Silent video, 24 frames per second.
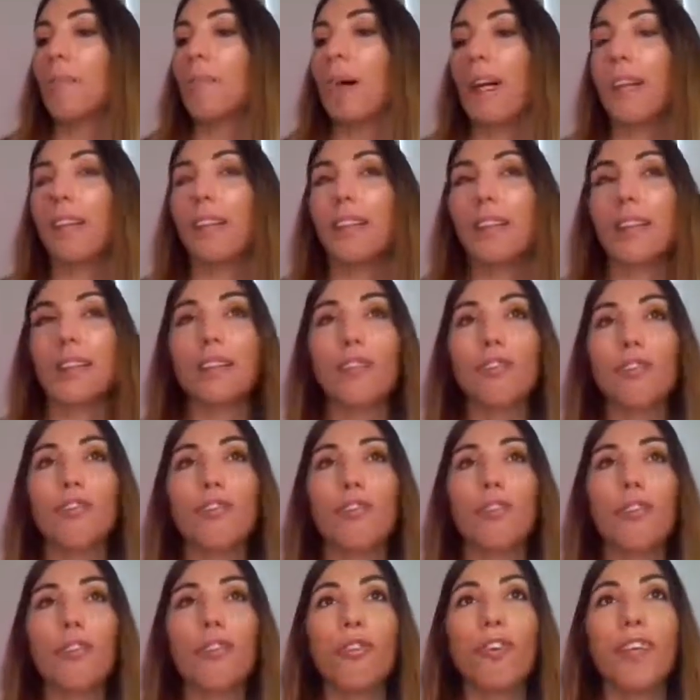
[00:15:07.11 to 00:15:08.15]
pattern
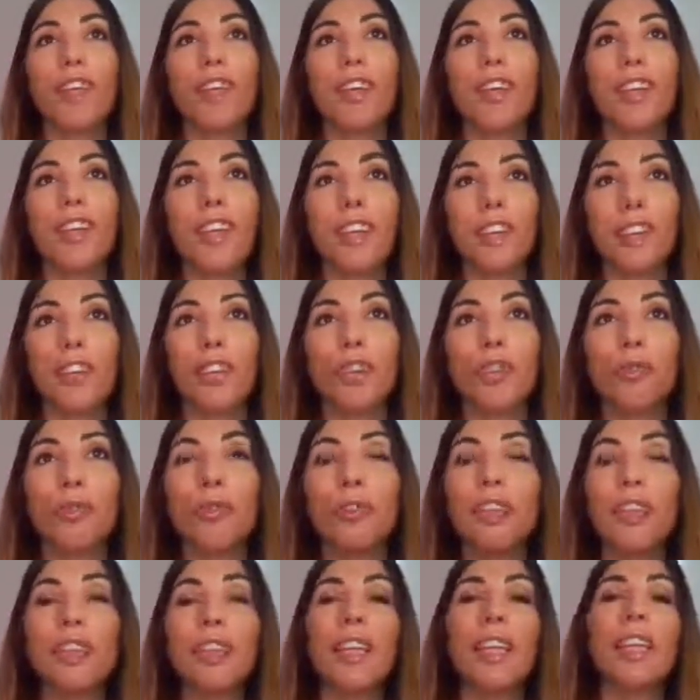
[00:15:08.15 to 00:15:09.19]
for hair
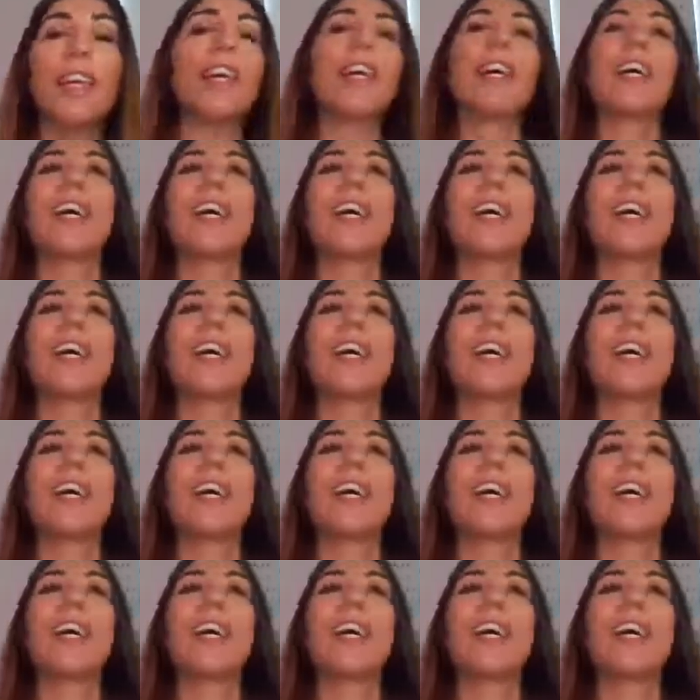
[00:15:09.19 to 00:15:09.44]
strokes.